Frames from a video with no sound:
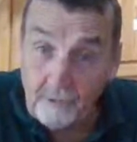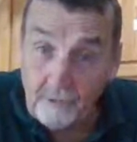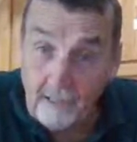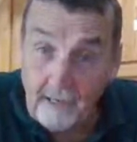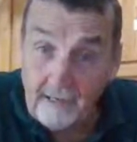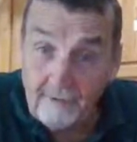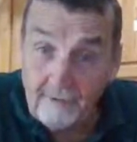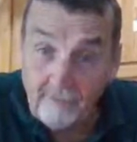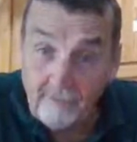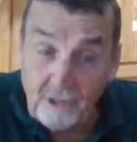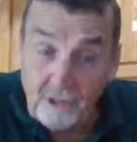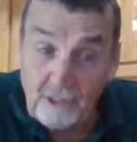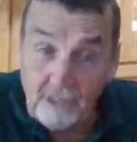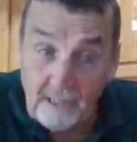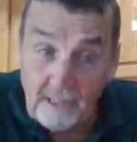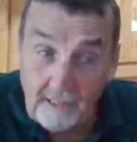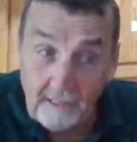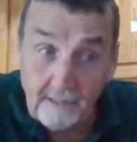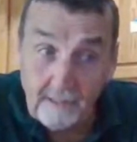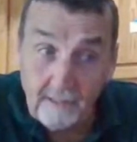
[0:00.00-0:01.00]
I have
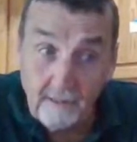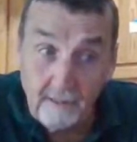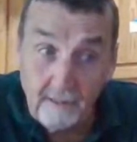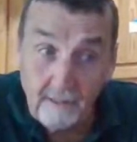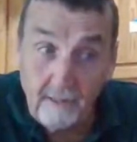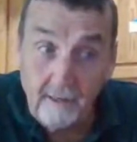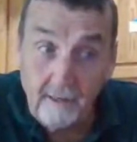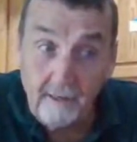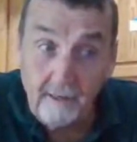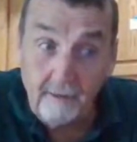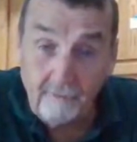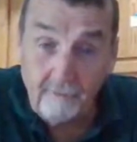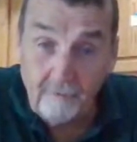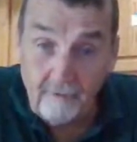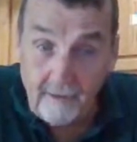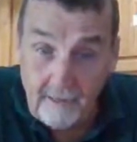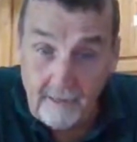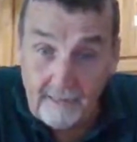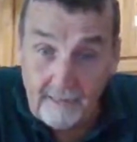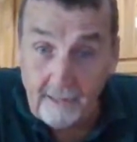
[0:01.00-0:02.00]
sit, I have
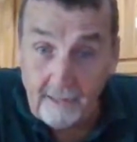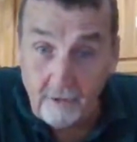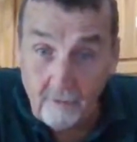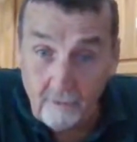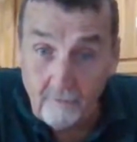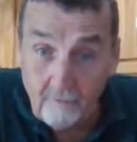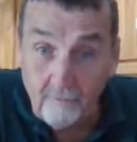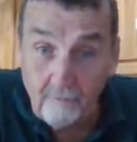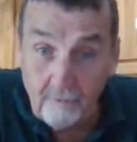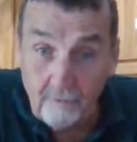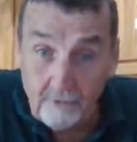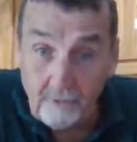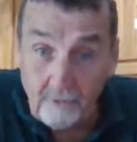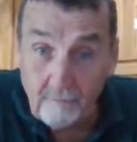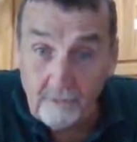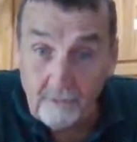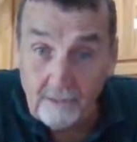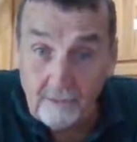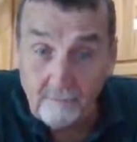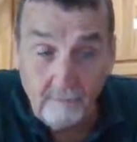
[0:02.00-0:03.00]
sat in on some
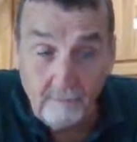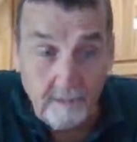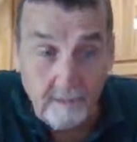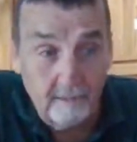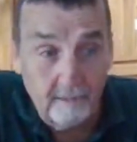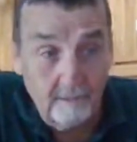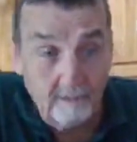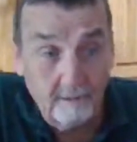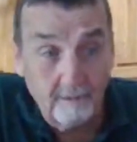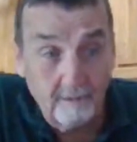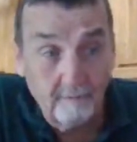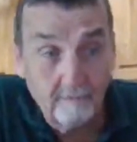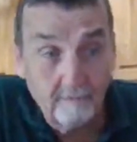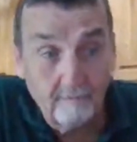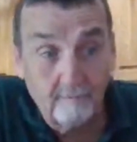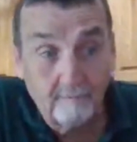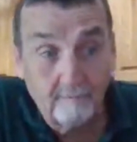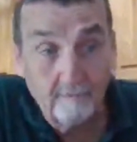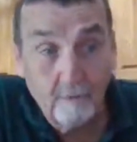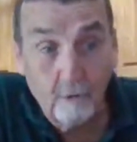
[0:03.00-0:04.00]
of these meetings,
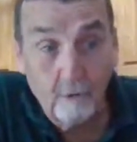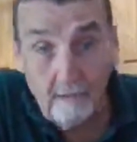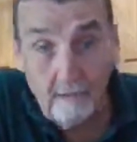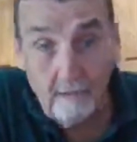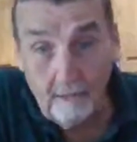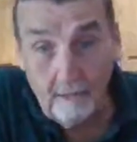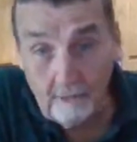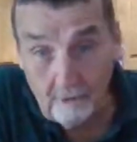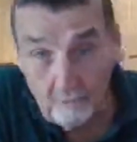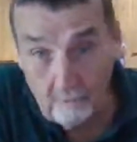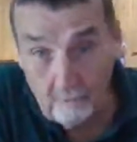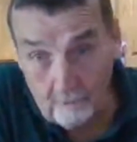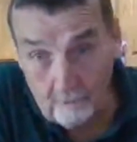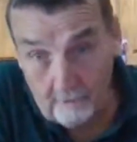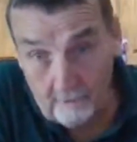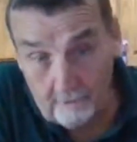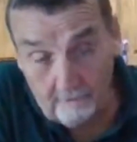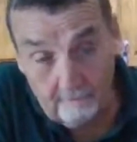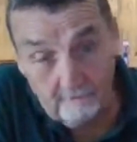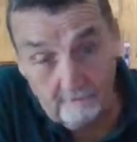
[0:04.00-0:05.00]
at least
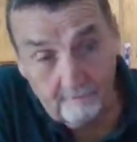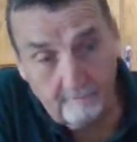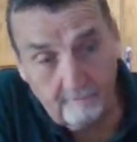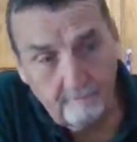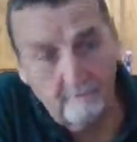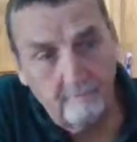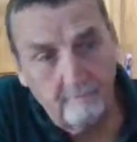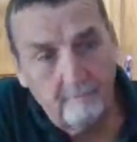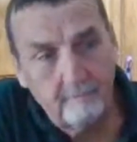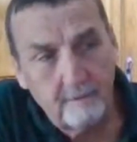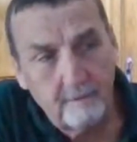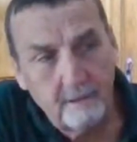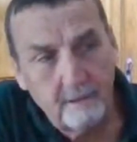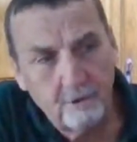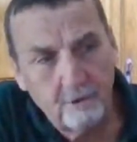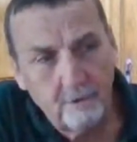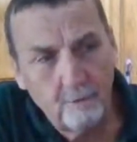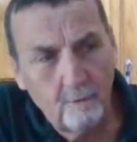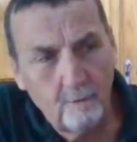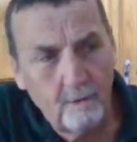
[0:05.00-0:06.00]
one,
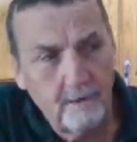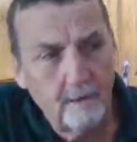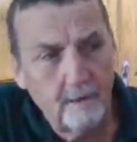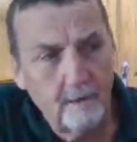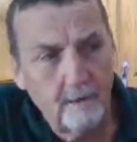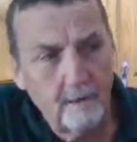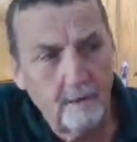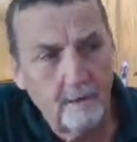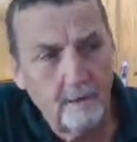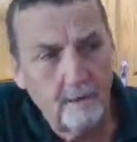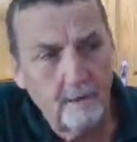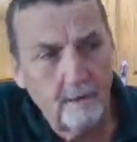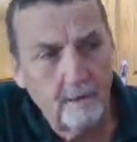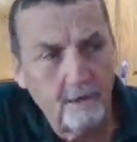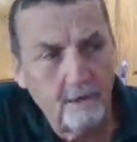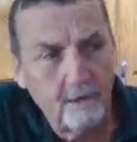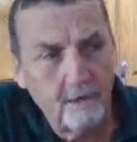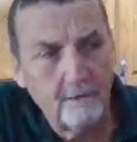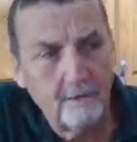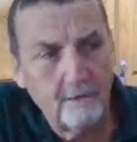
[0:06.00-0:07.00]
to where we
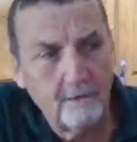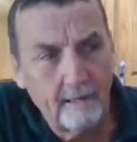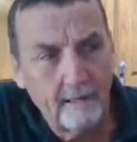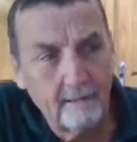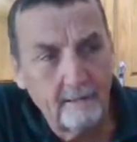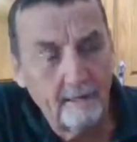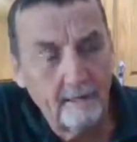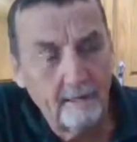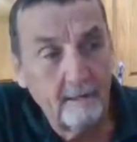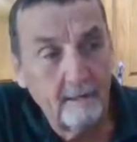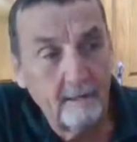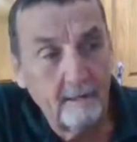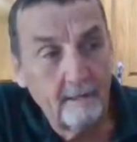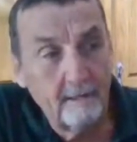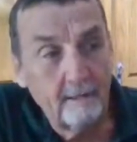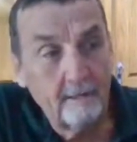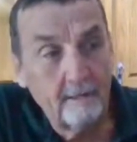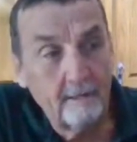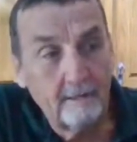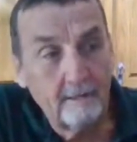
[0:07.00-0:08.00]
know that
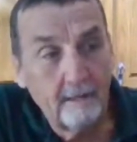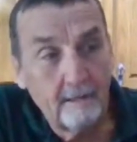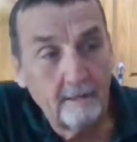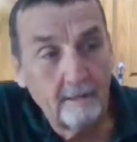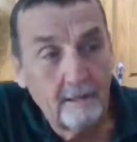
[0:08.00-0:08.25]
the